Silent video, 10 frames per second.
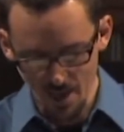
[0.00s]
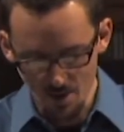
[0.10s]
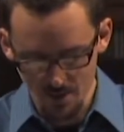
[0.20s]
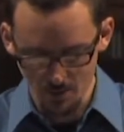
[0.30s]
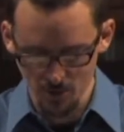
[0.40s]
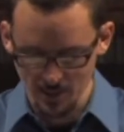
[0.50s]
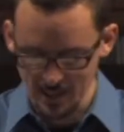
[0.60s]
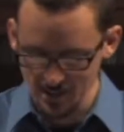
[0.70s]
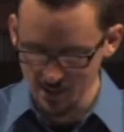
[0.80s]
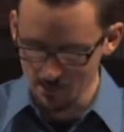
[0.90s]
and without him was
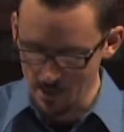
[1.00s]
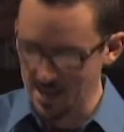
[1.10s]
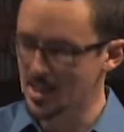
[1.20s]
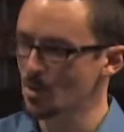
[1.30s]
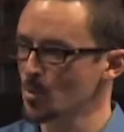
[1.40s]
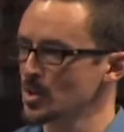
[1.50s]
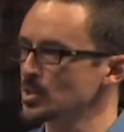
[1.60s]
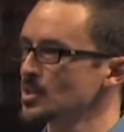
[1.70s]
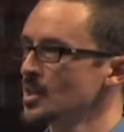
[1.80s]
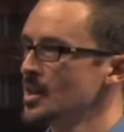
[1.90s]
not anything made that
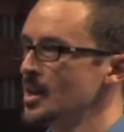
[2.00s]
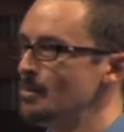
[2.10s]
was